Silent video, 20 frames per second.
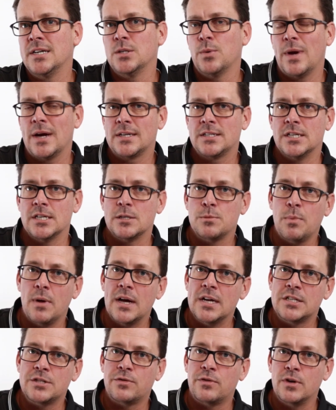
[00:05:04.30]
to access
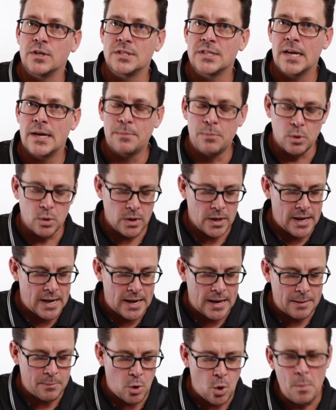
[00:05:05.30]
place, for example,
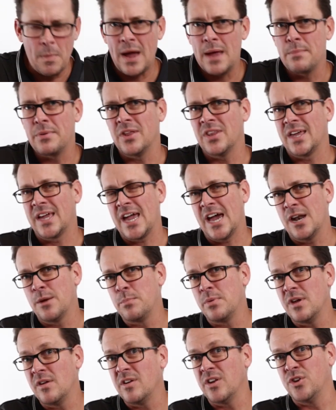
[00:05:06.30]
um, or maybe in the
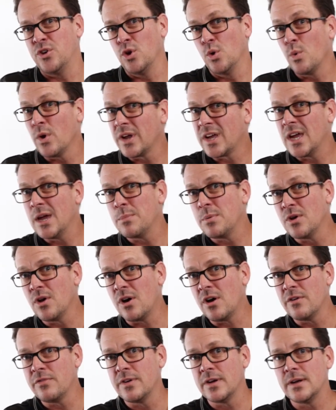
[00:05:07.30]
canopy and you do want to keep an eye
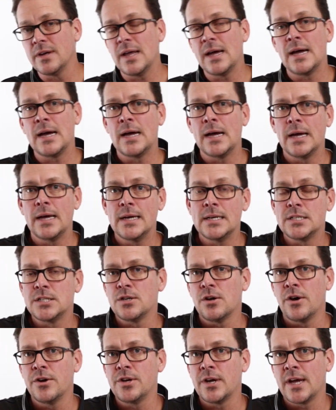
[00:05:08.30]
off it uh,
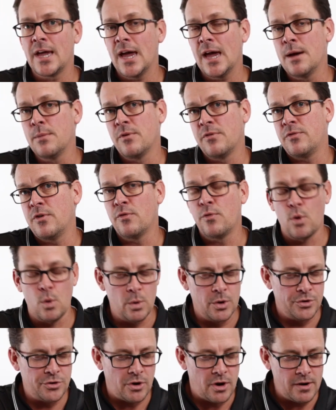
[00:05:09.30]
inside your cab of your four
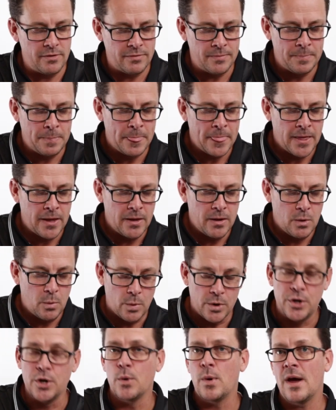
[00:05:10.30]
wheel drive,
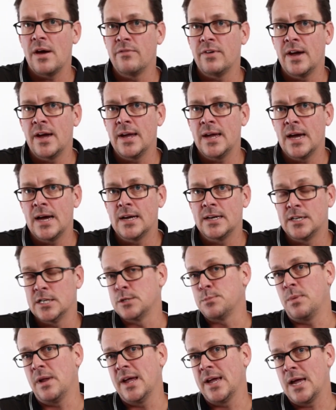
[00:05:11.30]
we do have a uh,
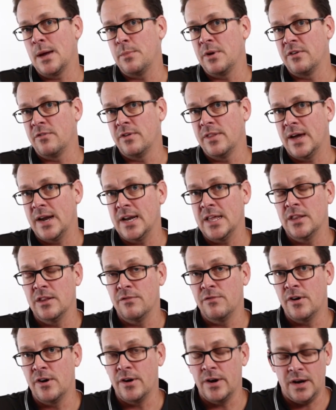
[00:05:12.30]
display coming for that in the
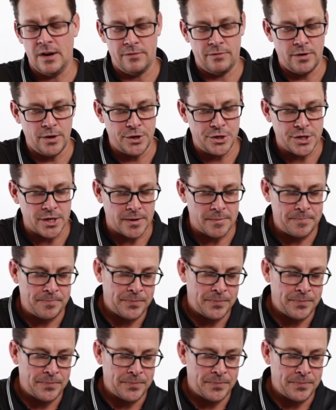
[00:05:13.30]
very near future.